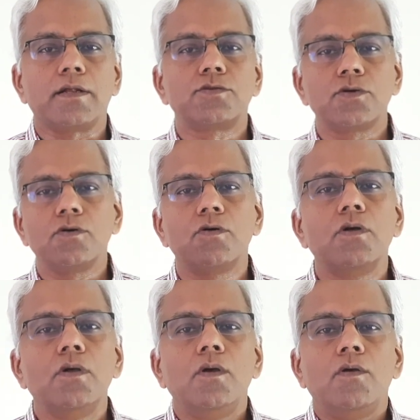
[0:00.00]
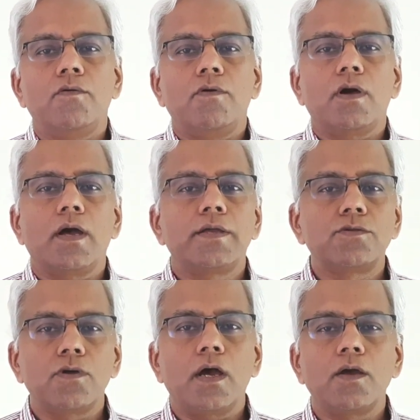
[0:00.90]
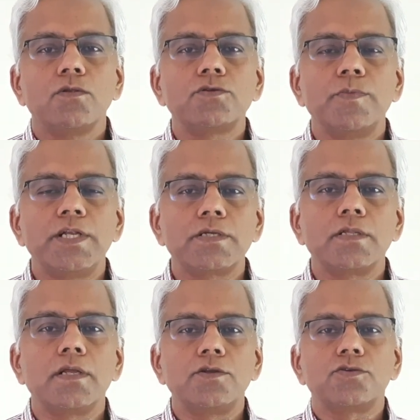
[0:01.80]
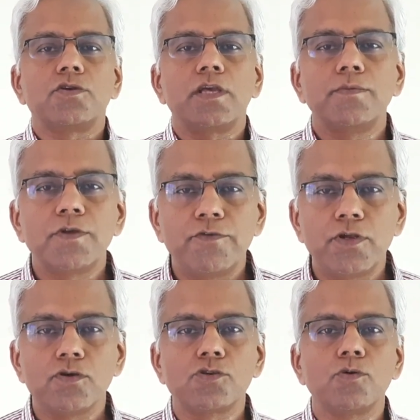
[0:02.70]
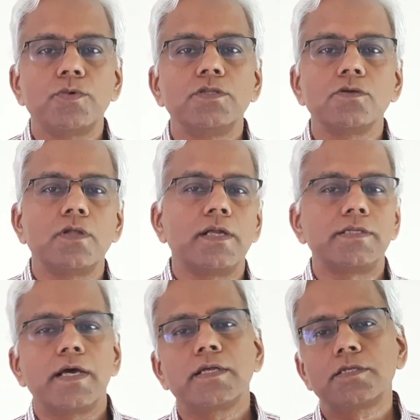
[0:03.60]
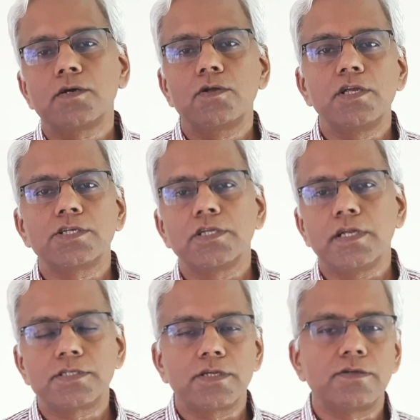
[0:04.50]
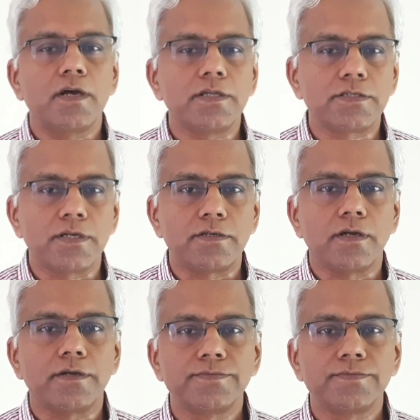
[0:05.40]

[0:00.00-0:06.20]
So I also mentioned that you should keep the windows open so there is air circulation, etc., etc.